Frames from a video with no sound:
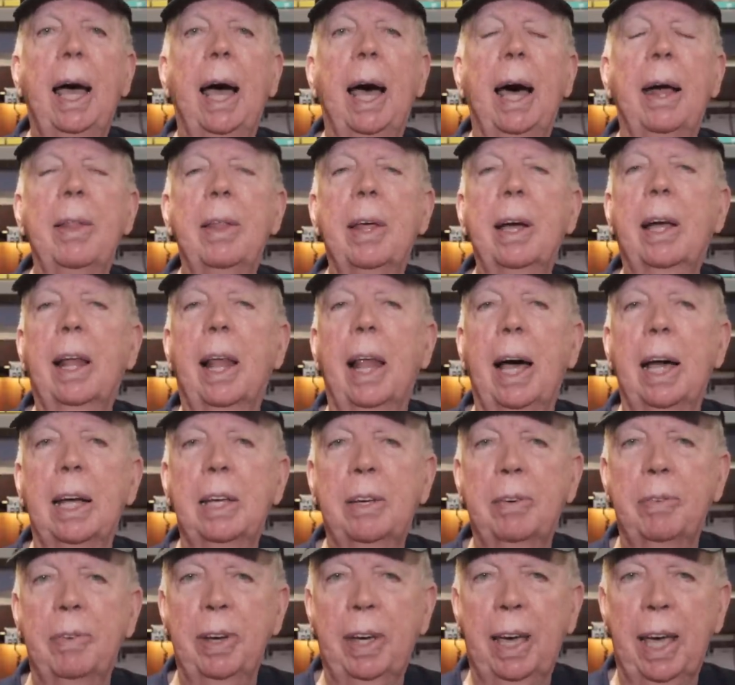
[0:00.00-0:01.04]
and the
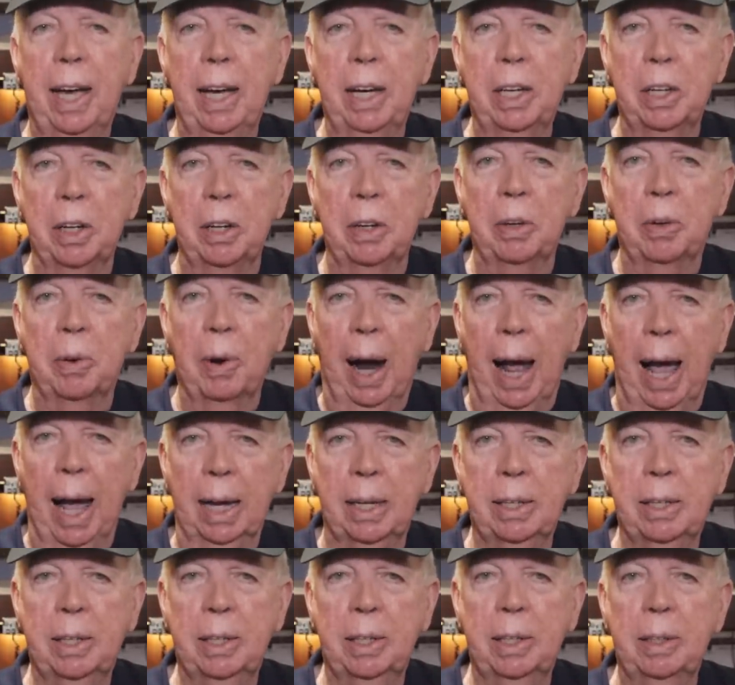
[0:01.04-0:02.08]
classification
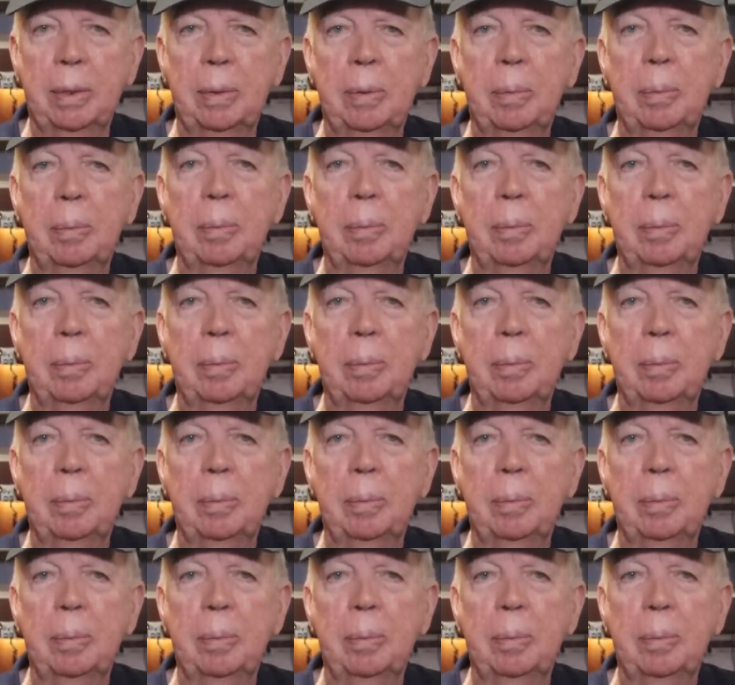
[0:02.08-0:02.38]
tracks.